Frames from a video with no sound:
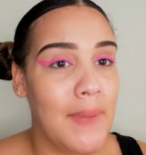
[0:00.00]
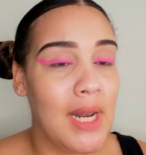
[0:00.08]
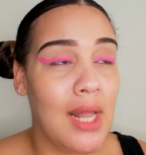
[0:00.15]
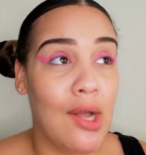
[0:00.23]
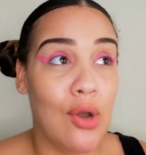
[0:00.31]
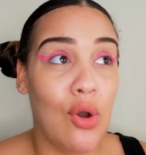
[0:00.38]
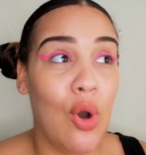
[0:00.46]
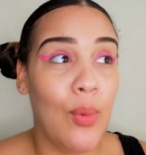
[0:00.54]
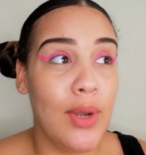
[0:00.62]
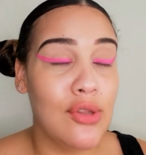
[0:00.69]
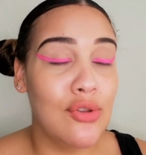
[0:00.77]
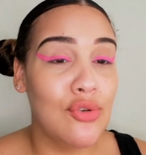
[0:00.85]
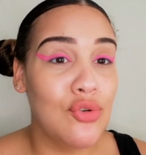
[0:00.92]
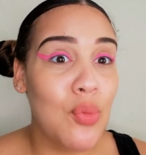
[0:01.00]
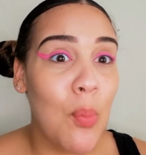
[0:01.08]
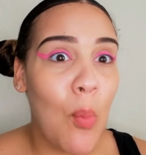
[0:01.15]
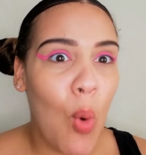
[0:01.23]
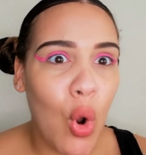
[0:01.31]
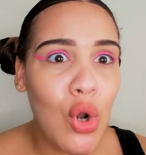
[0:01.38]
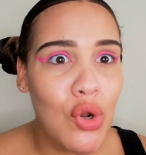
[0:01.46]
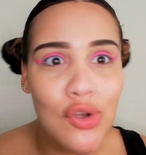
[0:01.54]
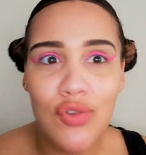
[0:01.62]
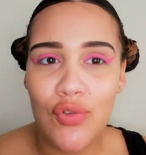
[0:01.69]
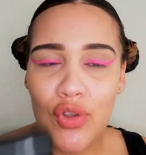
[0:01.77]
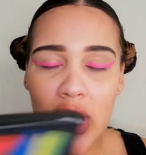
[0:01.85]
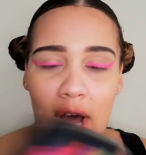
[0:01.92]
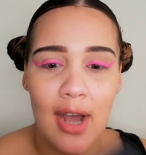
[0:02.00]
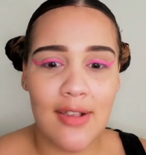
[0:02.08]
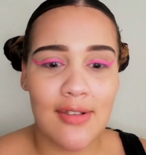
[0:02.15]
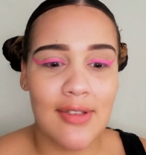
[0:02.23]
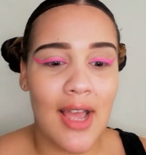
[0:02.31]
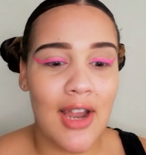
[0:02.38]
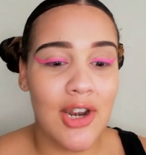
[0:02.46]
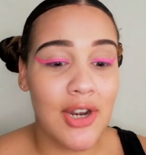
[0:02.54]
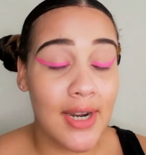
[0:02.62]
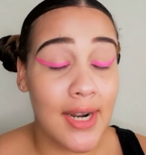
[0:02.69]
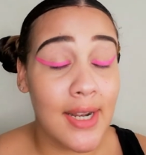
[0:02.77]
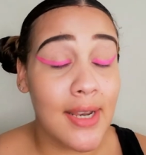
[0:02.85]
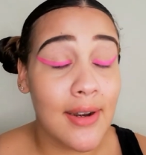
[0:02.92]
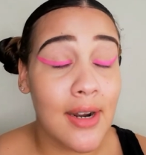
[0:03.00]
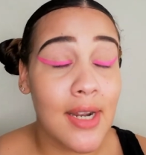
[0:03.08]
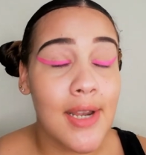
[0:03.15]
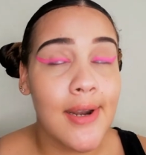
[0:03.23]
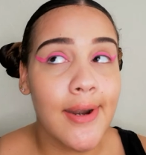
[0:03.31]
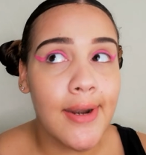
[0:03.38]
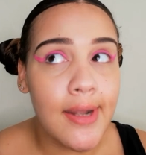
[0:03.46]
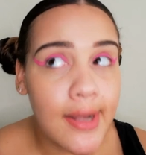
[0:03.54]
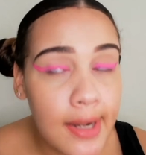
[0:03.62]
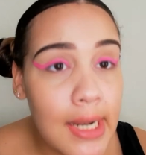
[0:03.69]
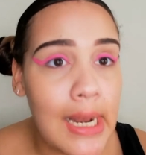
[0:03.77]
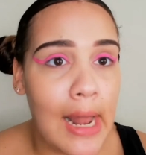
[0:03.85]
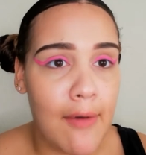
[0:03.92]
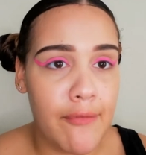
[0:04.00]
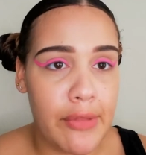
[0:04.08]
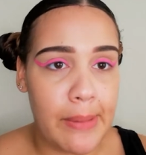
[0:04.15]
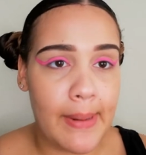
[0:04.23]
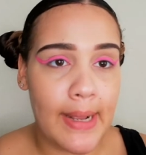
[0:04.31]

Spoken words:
And I can't wait to do more looks here, guys, because I really, really, really love them.